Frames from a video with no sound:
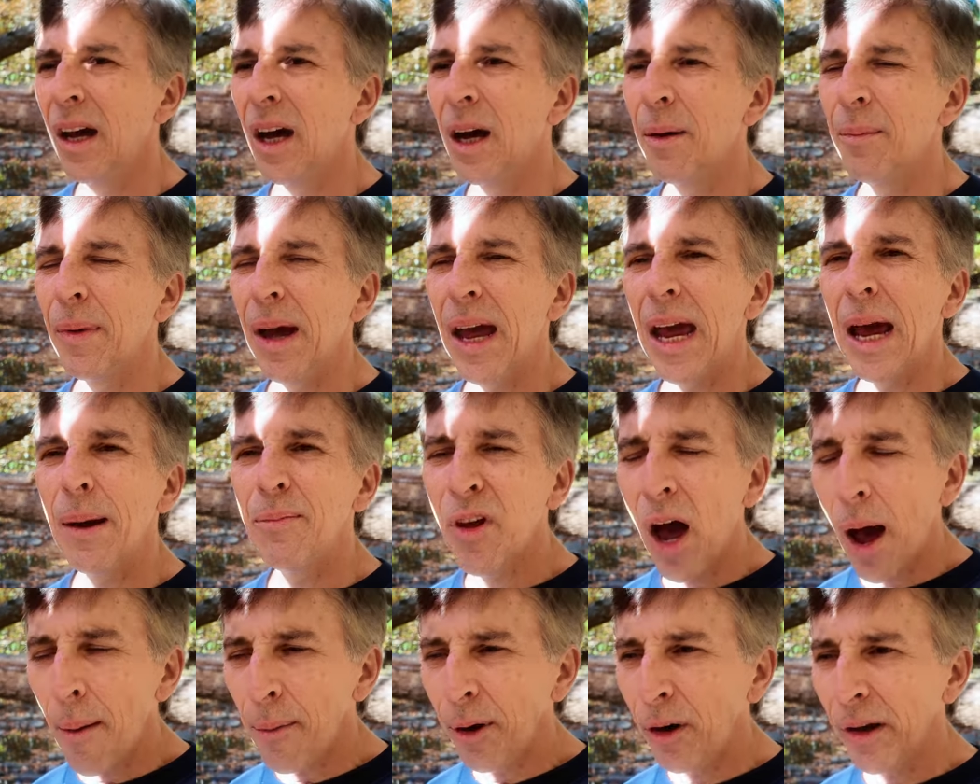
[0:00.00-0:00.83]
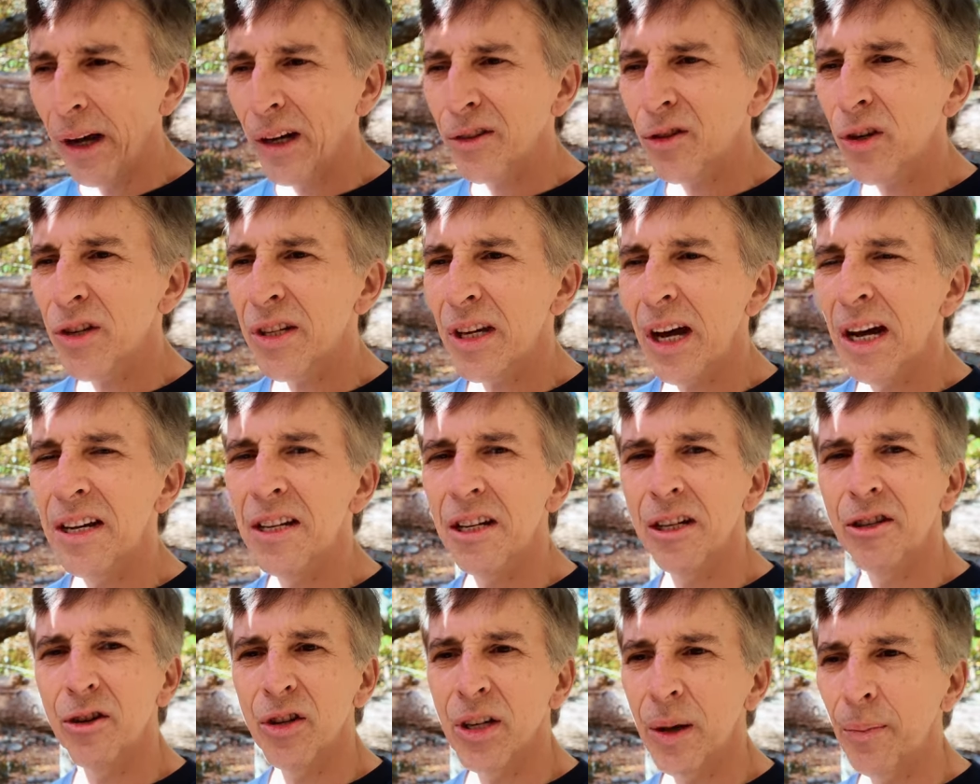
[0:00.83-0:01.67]
Abdominal
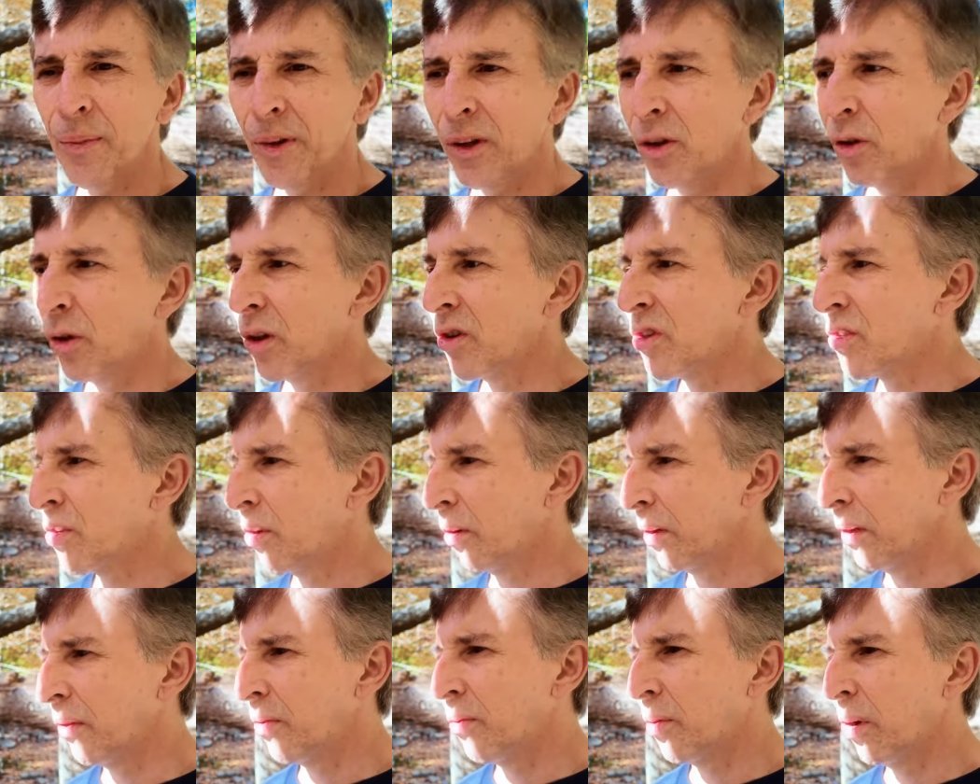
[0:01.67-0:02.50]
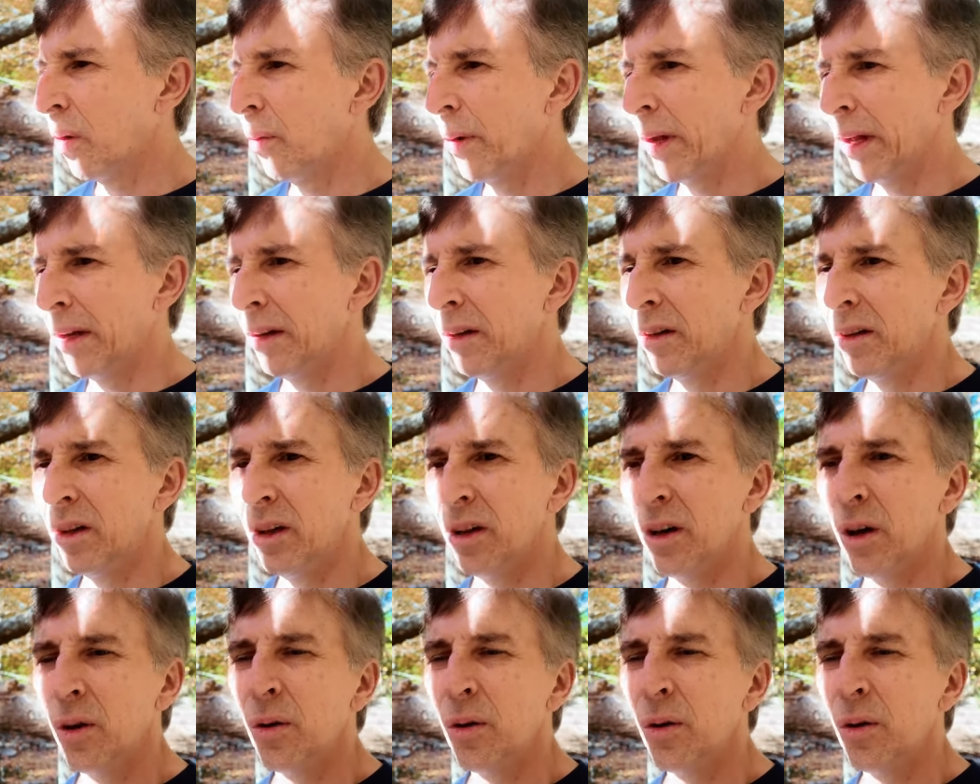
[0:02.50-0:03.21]
exercises are something you can certainly throw in.